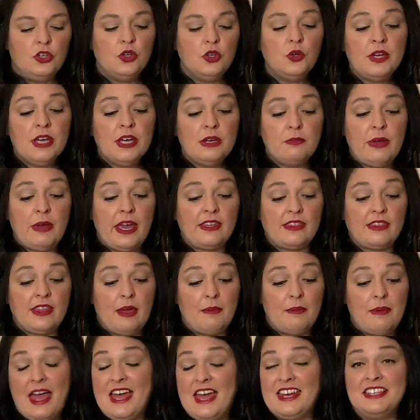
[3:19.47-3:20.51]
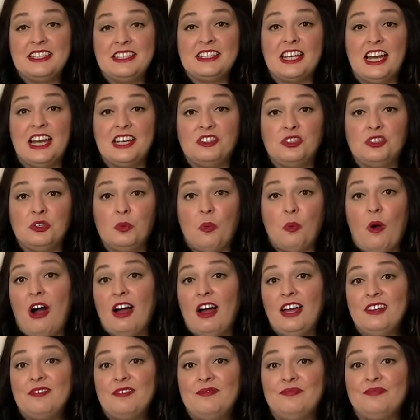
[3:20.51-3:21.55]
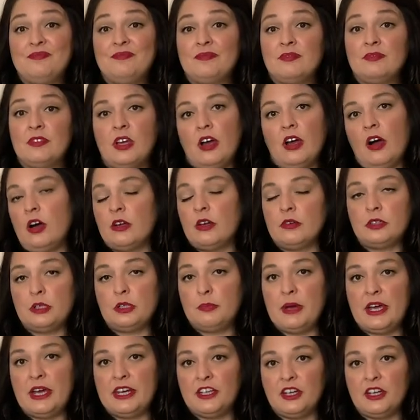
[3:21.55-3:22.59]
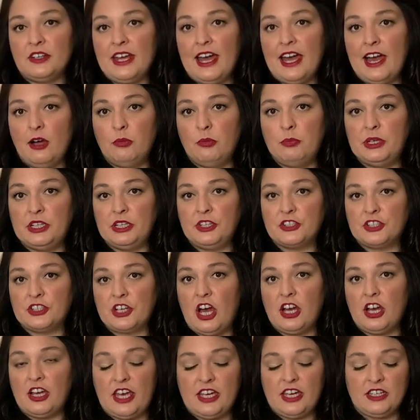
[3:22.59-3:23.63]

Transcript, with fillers: You can make them any size you want on depending on how big your dog